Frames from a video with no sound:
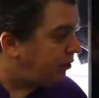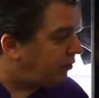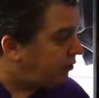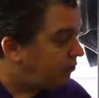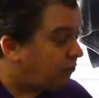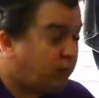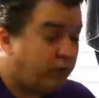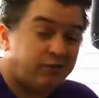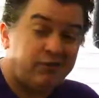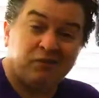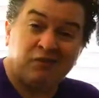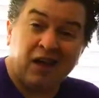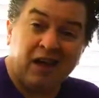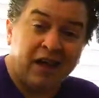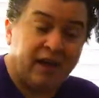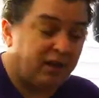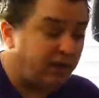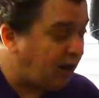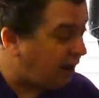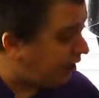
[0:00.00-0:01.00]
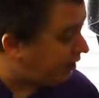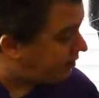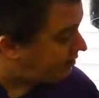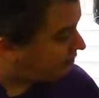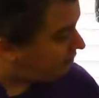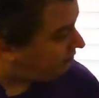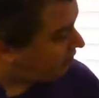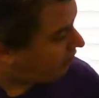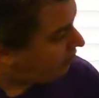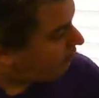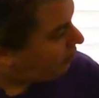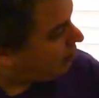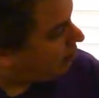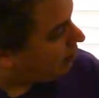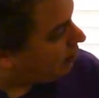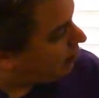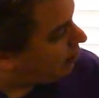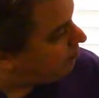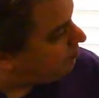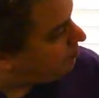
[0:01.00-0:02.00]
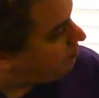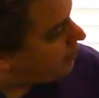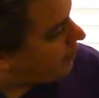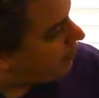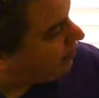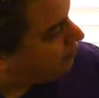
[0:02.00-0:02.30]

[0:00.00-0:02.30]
which is halite. That